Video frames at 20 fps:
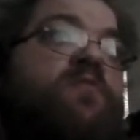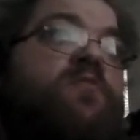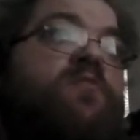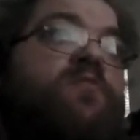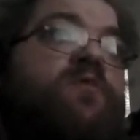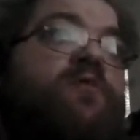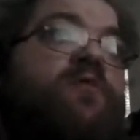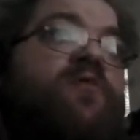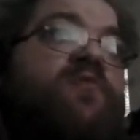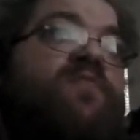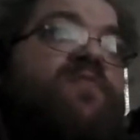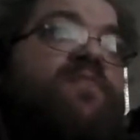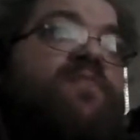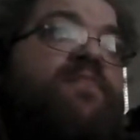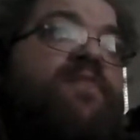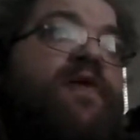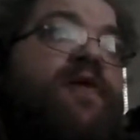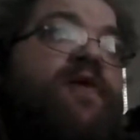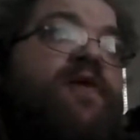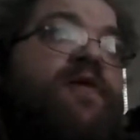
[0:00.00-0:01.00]
And go from
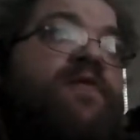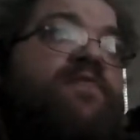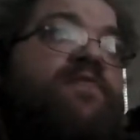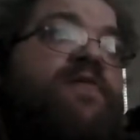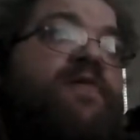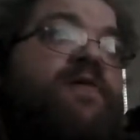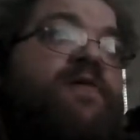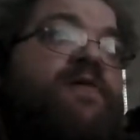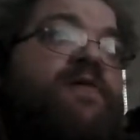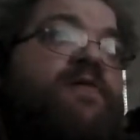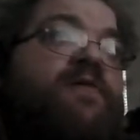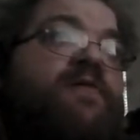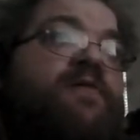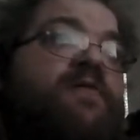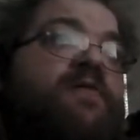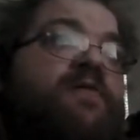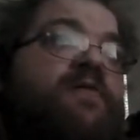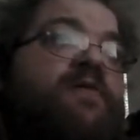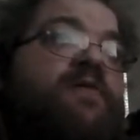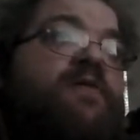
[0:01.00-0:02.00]
there, I think.
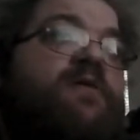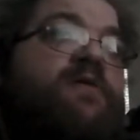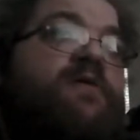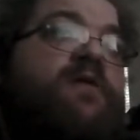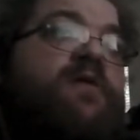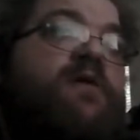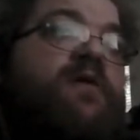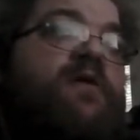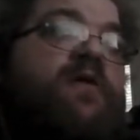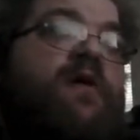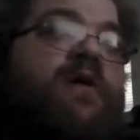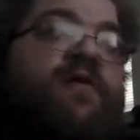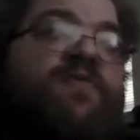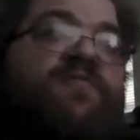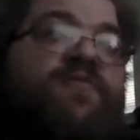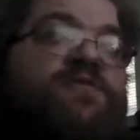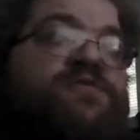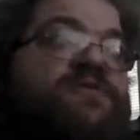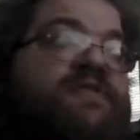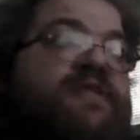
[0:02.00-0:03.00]

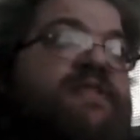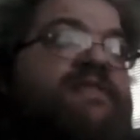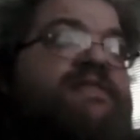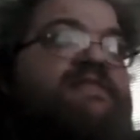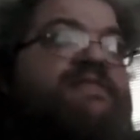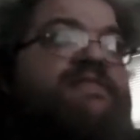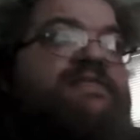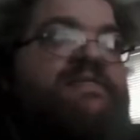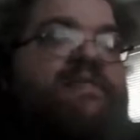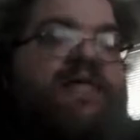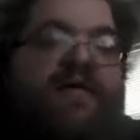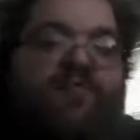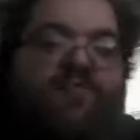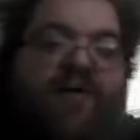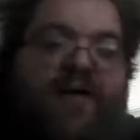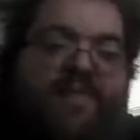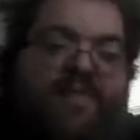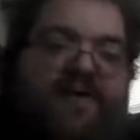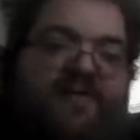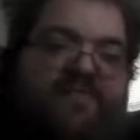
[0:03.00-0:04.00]
Unfortunately, this is
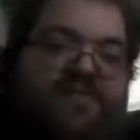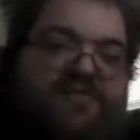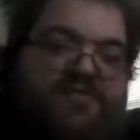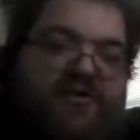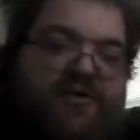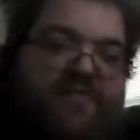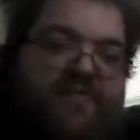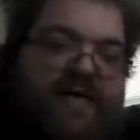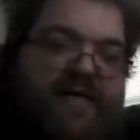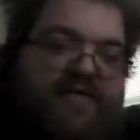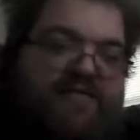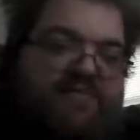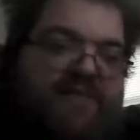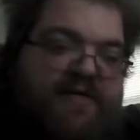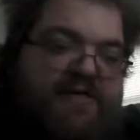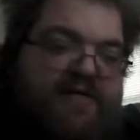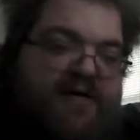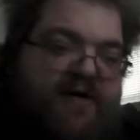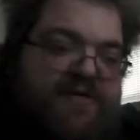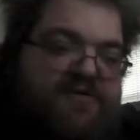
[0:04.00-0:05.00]
wrapping up the stream as my
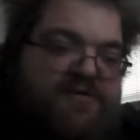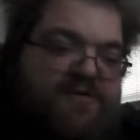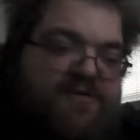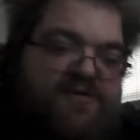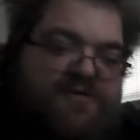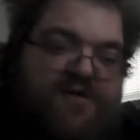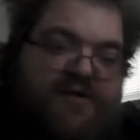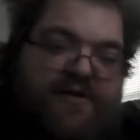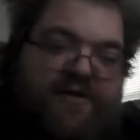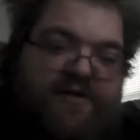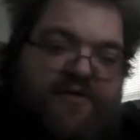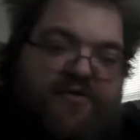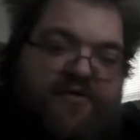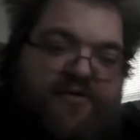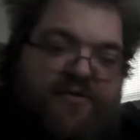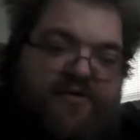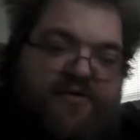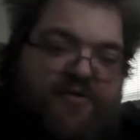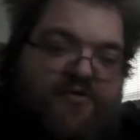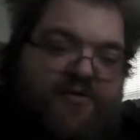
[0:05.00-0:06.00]
dogs are starting to go a
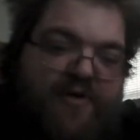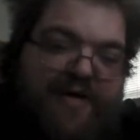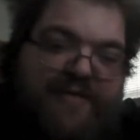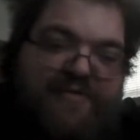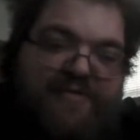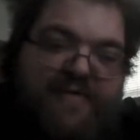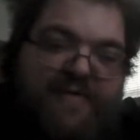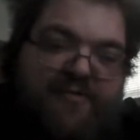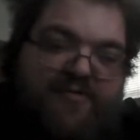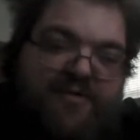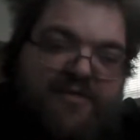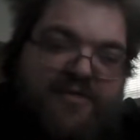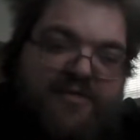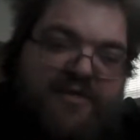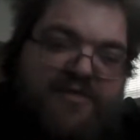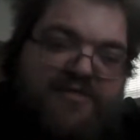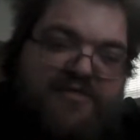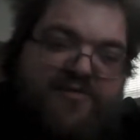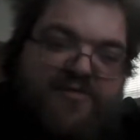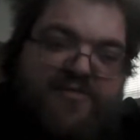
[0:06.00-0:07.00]
little crazy with the
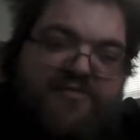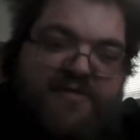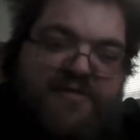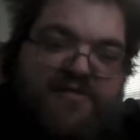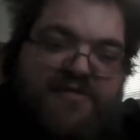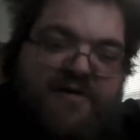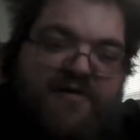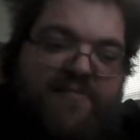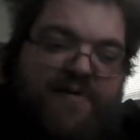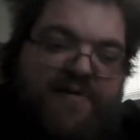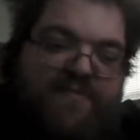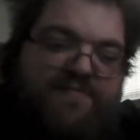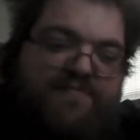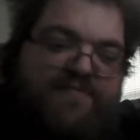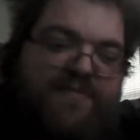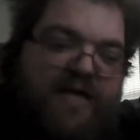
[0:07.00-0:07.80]
storm that's coming,